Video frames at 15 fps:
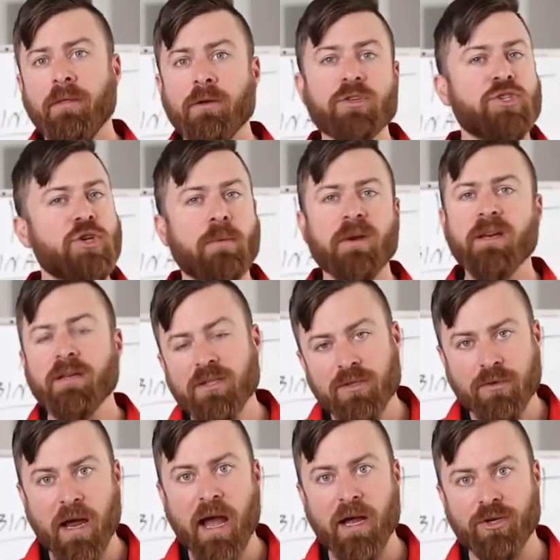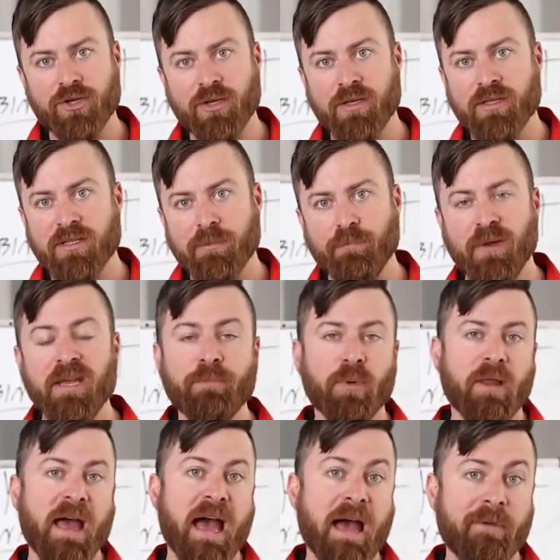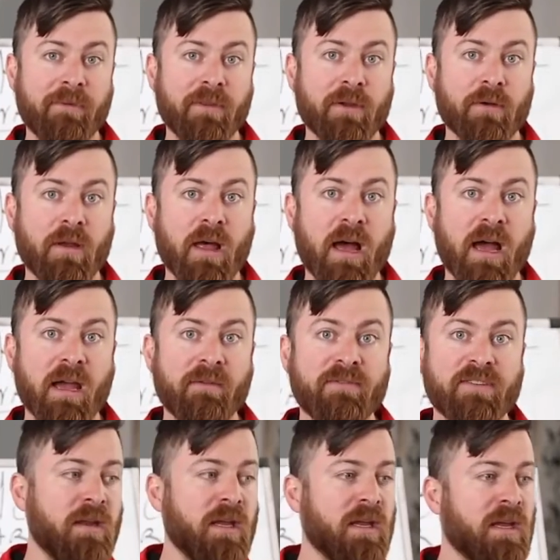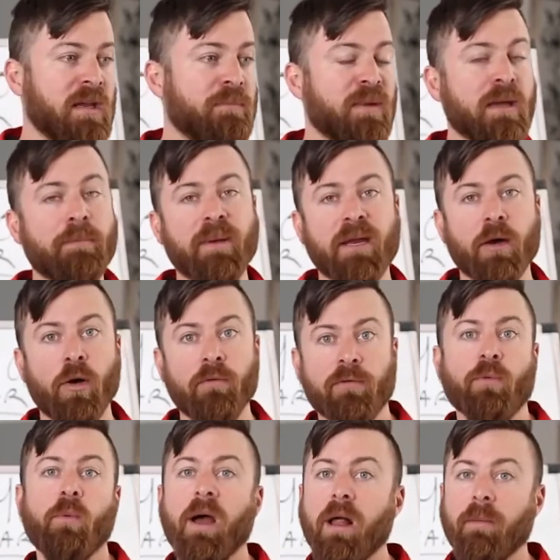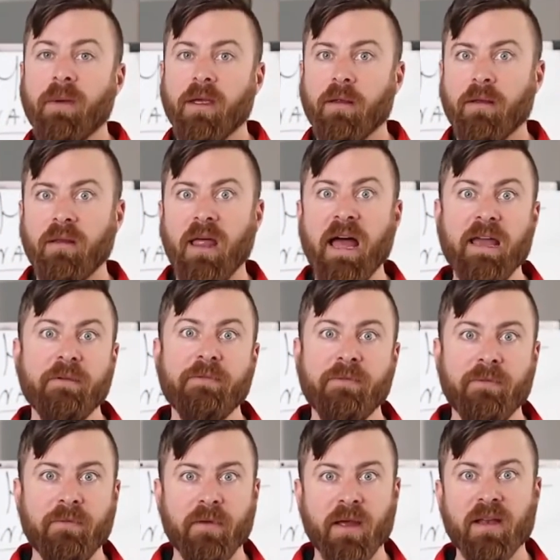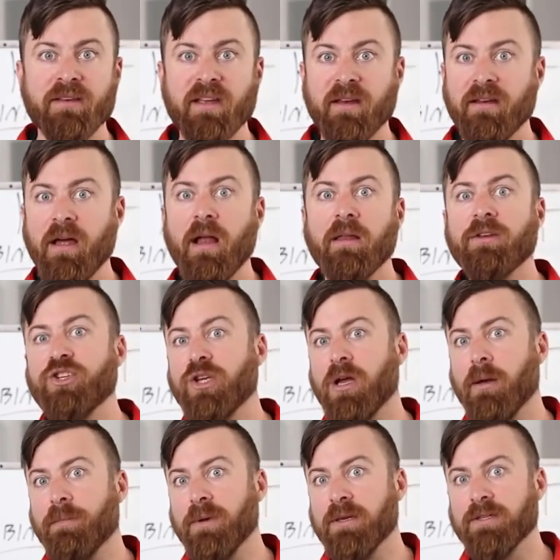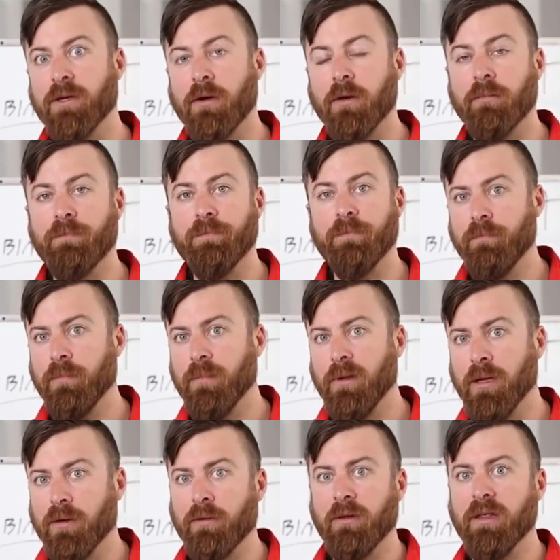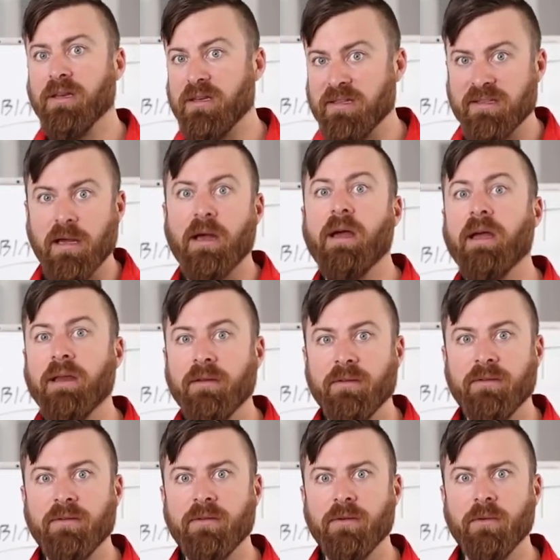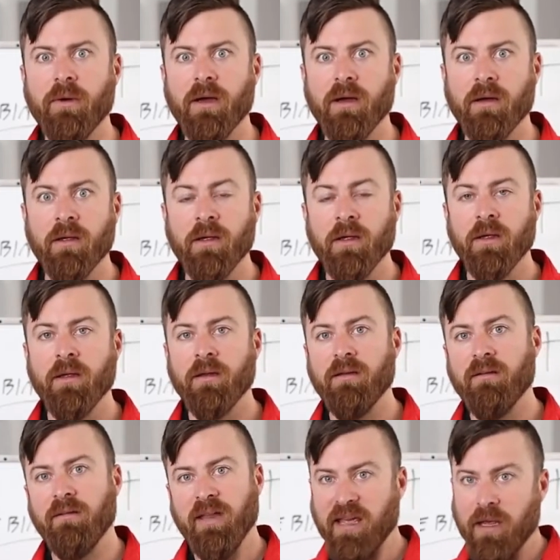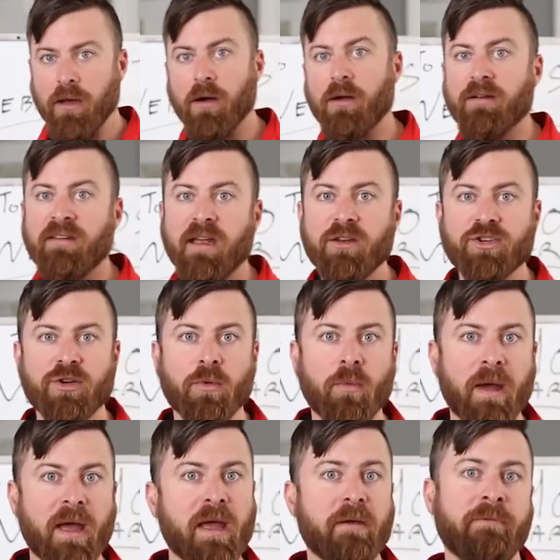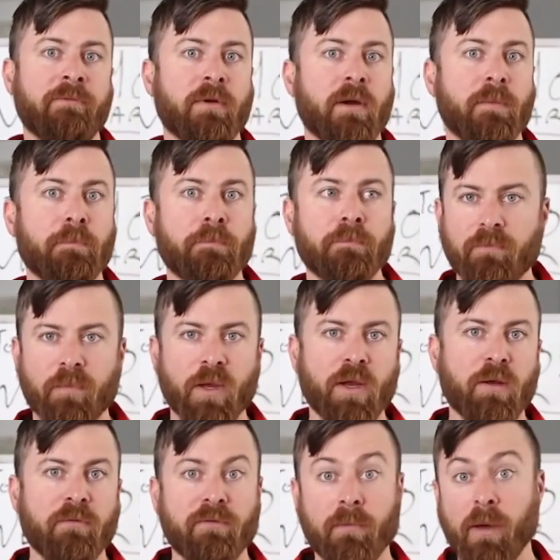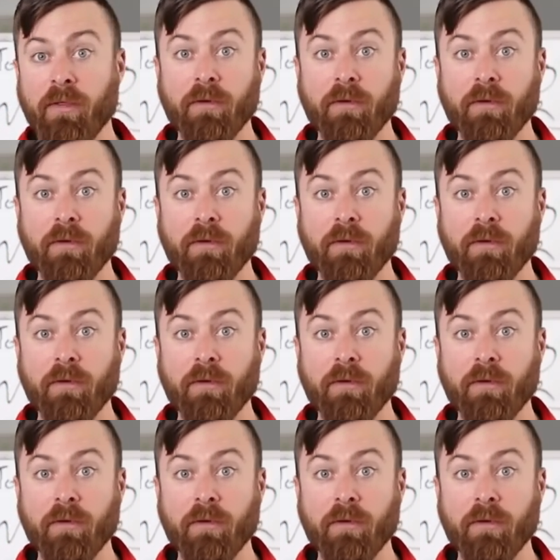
There are so many distractions people have in their lives. It can be a bit overwhelming. Life and technology companies are literally designed to take our attention away from, from